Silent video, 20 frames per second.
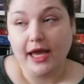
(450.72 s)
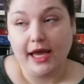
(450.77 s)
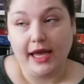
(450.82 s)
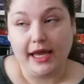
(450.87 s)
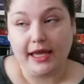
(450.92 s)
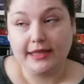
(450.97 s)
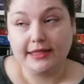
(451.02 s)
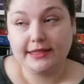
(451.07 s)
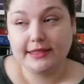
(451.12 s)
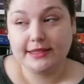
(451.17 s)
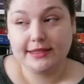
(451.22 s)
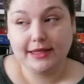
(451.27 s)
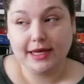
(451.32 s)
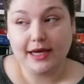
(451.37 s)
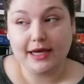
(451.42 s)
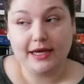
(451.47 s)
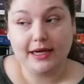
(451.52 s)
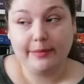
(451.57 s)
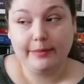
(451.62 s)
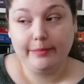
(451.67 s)
it's
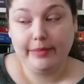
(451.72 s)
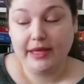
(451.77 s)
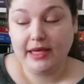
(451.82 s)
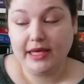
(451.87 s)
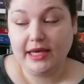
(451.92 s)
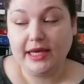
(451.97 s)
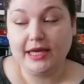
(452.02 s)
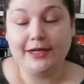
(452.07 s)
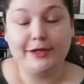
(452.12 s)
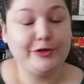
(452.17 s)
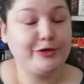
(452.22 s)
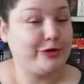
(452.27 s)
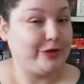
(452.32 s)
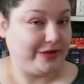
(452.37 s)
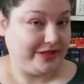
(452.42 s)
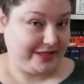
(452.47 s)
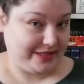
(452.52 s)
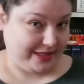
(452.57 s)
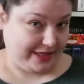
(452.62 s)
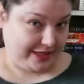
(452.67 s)
gonna be
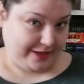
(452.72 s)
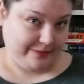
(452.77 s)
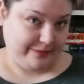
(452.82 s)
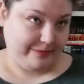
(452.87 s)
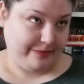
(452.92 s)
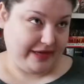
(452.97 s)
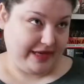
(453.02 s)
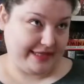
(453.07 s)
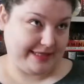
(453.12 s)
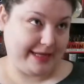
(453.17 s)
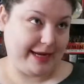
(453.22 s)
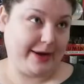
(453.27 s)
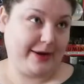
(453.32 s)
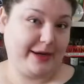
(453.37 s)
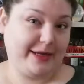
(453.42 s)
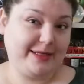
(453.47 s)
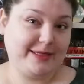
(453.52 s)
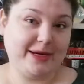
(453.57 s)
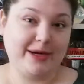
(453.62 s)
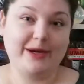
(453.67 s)
interesting because I
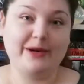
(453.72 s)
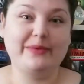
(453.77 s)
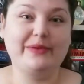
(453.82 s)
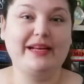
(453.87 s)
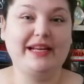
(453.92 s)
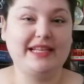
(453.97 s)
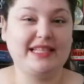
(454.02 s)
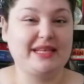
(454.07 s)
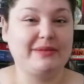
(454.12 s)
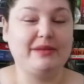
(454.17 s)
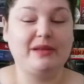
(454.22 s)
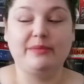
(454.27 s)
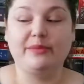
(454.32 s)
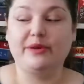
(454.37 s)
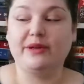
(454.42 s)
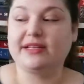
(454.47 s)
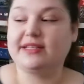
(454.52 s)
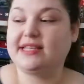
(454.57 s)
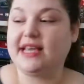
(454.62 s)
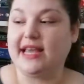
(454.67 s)
already started reading some of the
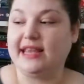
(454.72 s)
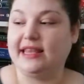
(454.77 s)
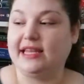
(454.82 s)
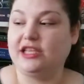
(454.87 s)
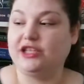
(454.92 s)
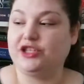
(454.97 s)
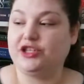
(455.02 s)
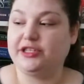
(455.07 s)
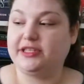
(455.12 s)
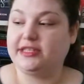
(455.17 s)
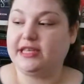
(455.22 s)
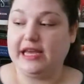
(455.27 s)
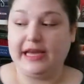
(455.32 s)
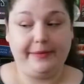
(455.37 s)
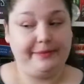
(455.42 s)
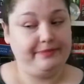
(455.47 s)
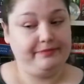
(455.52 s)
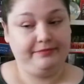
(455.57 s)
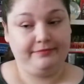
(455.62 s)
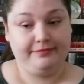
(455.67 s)
books, and let's just
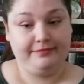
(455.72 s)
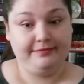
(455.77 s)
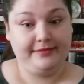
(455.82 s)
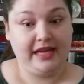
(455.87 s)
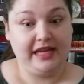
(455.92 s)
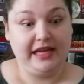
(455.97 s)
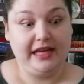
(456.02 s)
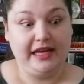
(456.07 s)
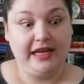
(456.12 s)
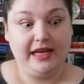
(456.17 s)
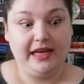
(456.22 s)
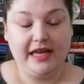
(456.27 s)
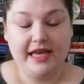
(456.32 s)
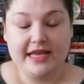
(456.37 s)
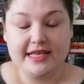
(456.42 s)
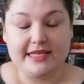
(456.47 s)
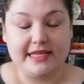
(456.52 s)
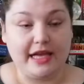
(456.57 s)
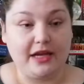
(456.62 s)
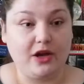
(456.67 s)
say,
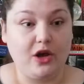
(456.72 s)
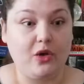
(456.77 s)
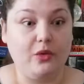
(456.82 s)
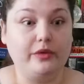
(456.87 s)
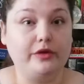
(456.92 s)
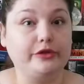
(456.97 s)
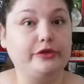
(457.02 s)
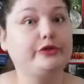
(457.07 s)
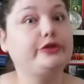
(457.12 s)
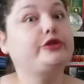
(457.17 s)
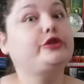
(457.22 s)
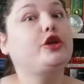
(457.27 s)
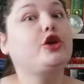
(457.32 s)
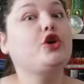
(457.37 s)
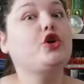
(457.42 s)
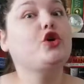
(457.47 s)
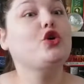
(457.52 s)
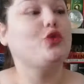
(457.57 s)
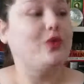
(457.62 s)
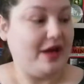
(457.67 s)
not going
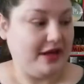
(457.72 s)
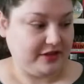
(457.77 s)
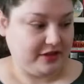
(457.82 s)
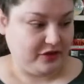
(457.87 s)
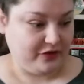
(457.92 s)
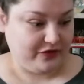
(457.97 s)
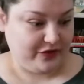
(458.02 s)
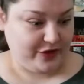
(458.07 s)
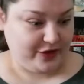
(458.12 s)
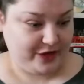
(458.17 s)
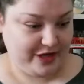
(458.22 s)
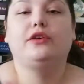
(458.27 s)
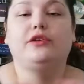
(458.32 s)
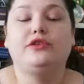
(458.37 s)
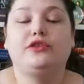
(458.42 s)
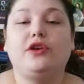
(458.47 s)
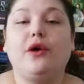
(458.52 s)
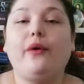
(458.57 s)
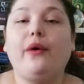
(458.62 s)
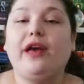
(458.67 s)
too well so far.
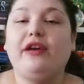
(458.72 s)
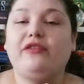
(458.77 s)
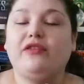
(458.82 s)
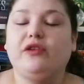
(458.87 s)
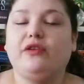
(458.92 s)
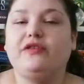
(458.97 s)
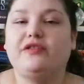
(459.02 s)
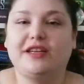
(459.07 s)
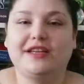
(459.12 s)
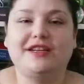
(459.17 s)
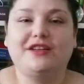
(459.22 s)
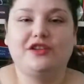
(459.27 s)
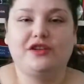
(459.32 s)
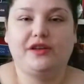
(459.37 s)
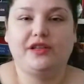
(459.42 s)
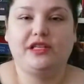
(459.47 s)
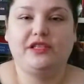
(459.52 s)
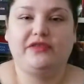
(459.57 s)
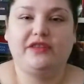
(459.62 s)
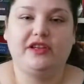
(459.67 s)
So if you did enjoy
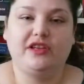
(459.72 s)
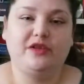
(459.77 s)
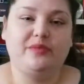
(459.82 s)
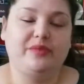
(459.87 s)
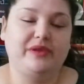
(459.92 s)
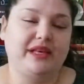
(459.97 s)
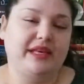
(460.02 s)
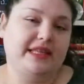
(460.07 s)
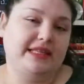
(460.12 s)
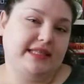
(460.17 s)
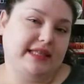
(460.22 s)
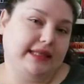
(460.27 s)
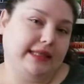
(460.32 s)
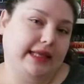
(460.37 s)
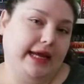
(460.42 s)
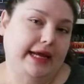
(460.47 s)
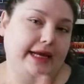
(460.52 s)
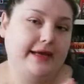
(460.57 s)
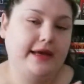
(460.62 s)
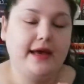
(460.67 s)
this video, please
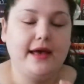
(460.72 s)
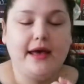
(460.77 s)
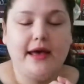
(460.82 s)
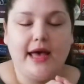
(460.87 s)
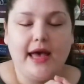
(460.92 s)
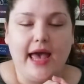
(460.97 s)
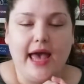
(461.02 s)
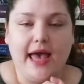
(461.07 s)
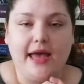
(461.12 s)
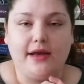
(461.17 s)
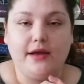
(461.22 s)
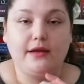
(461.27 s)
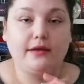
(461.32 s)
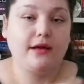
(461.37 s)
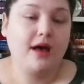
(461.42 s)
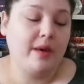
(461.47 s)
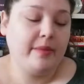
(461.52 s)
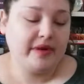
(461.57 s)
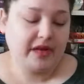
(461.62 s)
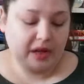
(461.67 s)
like and
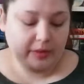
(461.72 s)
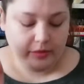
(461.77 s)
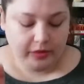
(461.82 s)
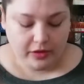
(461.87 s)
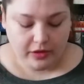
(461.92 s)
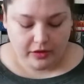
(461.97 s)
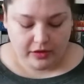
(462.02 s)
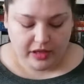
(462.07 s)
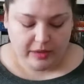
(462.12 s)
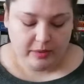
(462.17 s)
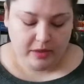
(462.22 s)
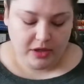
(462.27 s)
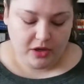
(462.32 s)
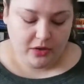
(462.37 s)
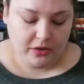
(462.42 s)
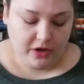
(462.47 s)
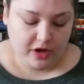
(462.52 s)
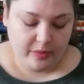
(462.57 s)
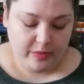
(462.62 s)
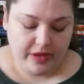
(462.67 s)
comment down below. Let me know
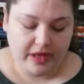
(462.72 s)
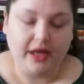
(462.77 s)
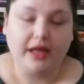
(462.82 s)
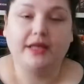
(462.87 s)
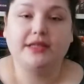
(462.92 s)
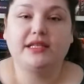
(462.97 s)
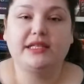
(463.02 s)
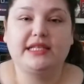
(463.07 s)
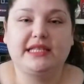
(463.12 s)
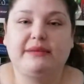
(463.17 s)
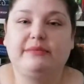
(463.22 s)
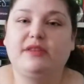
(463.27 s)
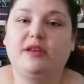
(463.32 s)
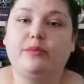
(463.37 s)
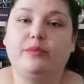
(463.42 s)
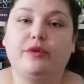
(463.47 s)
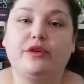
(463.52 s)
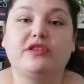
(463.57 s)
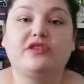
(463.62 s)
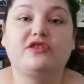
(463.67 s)
your opinions on some of the
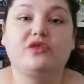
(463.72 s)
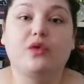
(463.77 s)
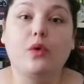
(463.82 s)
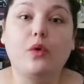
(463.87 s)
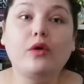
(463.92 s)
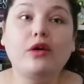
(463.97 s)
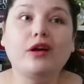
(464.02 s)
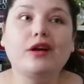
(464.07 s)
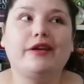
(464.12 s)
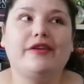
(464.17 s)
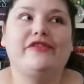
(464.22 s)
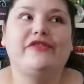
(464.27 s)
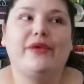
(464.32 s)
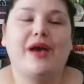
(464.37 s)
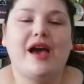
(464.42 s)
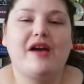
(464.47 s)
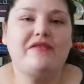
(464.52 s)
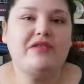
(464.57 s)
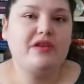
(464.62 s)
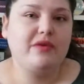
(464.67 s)
books, or if you
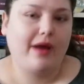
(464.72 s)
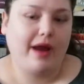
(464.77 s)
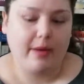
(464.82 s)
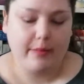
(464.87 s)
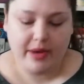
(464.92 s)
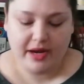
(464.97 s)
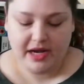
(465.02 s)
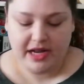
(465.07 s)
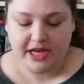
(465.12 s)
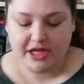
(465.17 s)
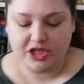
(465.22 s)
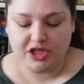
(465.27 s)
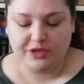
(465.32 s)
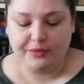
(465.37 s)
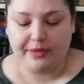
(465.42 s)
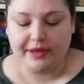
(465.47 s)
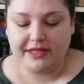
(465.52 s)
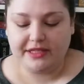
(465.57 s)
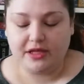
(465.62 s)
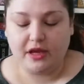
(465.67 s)
have any recommendations
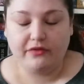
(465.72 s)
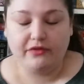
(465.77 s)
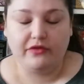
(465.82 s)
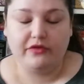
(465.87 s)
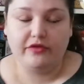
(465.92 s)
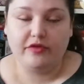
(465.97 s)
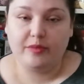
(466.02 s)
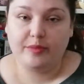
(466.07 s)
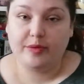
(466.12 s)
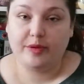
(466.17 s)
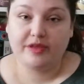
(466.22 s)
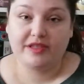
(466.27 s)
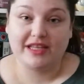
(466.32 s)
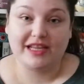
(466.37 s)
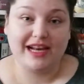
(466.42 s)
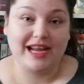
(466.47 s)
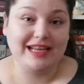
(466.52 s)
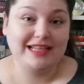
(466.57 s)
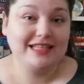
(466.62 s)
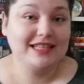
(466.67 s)
based off of the books that
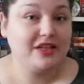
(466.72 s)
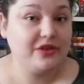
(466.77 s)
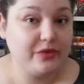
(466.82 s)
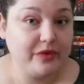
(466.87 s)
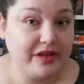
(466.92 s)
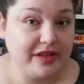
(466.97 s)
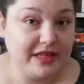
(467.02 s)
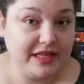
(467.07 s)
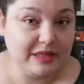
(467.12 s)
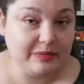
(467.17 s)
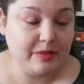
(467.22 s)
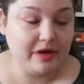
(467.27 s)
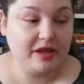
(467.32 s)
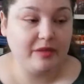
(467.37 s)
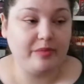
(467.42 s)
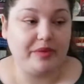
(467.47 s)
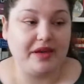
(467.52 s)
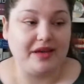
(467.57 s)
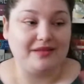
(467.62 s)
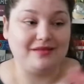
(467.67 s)
I did read this month,
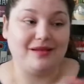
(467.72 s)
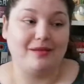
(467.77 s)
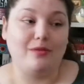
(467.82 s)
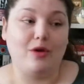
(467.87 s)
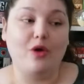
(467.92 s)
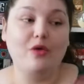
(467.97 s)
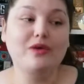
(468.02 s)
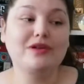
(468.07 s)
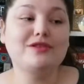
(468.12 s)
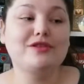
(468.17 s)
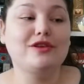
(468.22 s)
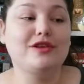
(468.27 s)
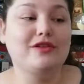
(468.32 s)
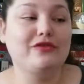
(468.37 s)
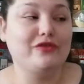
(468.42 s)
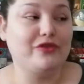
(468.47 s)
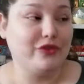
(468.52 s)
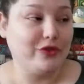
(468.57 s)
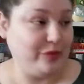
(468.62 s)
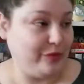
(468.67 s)
because I'm always looking
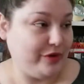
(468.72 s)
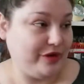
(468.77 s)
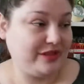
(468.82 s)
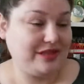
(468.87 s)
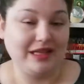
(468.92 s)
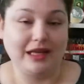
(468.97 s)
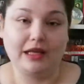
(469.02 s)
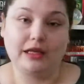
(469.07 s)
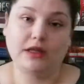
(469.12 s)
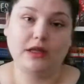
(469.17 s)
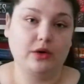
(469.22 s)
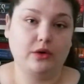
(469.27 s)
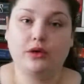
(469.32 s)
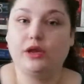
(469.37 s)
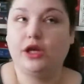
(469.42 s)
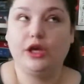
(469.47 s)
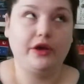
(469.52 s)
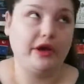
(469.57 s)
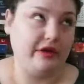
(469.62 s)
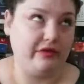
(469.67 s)
for new books, like
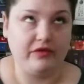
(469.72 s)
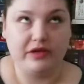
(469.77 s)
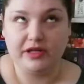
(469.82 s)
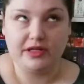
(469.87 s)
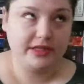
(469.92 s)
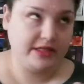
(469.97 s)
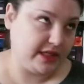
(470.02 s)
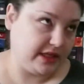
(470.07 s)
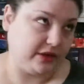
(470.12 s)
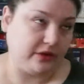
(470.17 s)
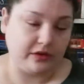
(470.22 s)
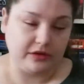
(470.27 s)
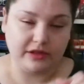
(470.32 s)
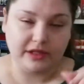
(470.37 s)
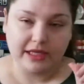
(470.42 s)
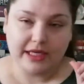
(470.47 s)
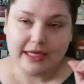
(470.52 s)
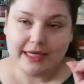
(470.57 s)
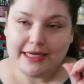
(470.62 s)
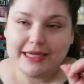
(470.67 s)
literally every single
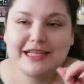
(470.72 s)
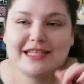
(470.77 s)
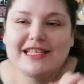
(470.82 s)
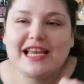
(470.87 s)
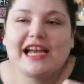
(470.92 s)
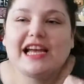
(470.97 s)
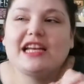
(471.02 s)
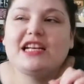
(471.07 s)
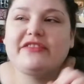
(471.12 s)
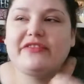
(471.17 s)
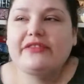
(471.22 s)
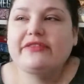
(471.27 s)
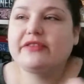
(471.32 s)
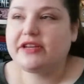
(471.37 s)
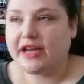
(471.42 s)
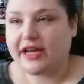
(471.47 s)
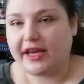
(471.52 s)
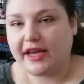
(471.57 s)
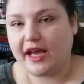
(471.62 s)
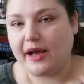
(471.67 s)
second of every
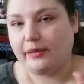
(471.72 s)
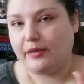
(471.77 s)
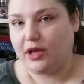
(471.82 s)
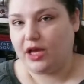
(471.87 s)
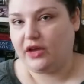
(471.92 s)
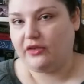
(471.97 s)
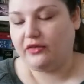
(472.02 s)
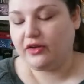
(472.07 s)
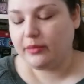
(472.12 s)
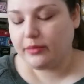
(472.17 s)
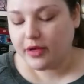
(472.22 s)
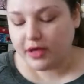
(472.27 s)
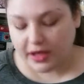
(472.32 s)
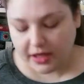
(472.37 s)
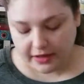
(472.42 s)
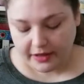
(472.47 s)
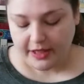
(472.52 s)
day I'm looking for a book.